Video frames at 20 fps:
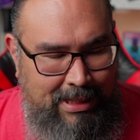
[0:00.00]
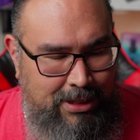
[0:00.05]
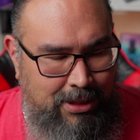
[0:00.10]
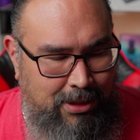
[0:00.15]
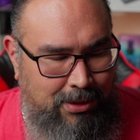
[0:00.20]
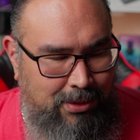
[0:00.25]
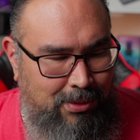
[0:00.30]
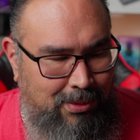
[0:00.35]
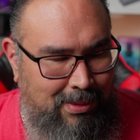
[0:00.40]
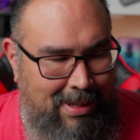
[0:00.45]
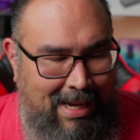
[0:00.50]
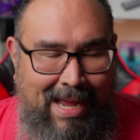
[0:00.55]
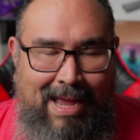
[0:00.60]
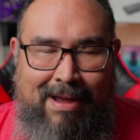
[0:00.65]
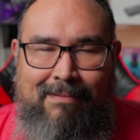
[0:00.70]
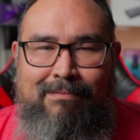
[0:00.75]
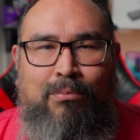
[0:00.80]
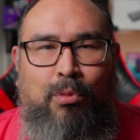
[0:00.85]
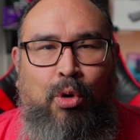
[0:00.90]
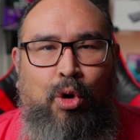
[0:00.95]
do, I
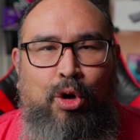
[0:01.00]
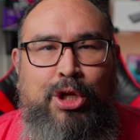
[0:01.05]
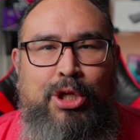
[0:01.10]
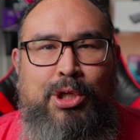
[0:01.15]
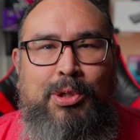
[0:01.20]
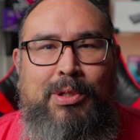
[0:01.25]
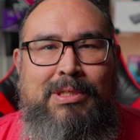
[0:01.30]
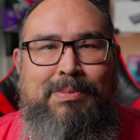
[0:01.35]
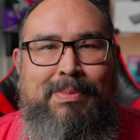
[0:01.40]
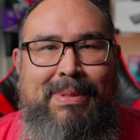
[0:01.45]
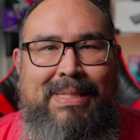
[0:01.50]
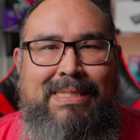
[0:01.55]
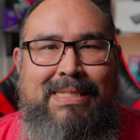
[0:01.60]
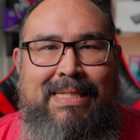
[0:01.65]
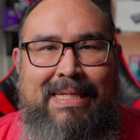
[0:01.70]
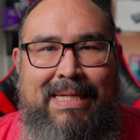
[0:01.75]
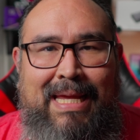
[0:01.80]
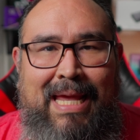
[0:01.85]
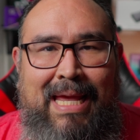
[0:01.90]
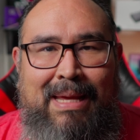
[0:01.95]
have more
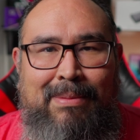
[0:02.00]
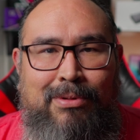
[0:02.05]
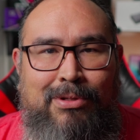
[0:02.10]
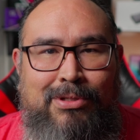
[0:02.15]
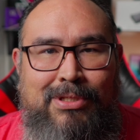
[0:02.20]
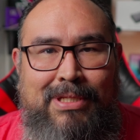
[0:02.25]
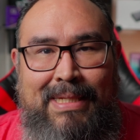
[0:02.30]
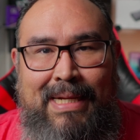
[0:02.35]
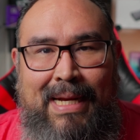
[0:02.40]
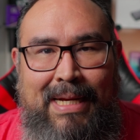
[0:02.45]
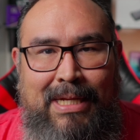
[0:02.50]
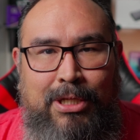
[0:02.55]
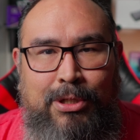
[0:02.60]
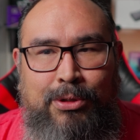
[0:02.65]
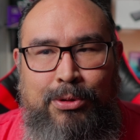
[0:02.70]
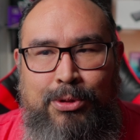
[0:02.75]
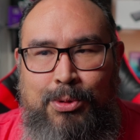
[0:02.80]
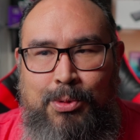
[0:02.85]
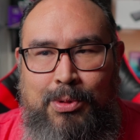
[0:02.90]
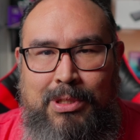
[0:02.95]
USB-C cables than I do
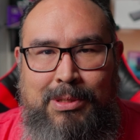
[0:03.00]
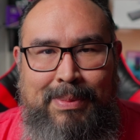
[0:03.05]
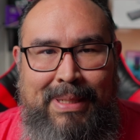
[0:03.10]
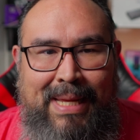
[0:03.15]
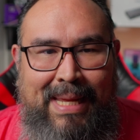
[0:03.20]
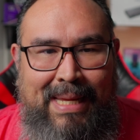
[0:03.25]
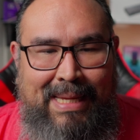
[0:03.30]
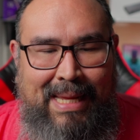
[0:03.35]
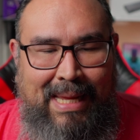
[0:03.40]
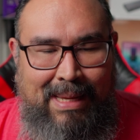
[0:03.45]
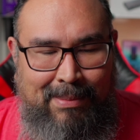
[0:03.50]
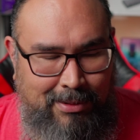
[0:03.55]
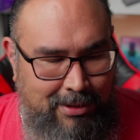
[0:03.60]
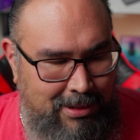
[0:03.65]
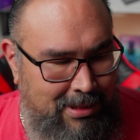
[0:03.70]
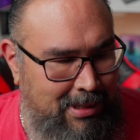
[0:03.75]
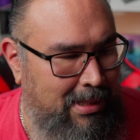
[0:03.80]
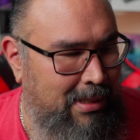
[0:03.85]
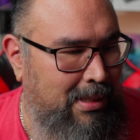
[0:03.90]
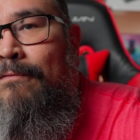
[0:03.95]
USB-A cables.